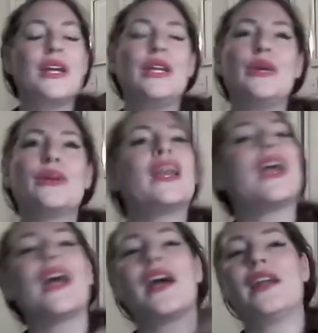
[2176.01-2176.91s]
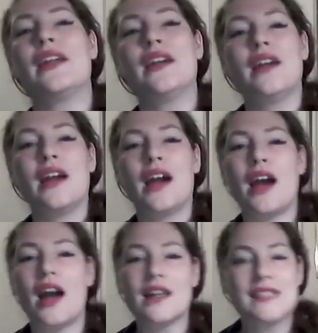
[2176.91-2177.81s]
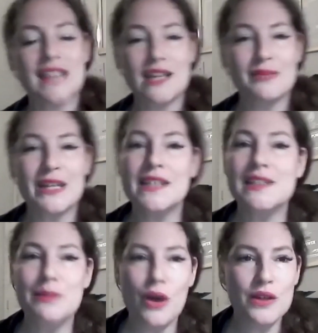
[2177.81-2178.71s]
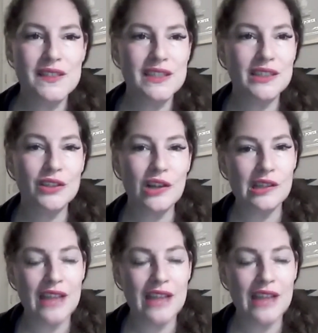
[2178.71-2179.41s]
You can send me a smoke signal.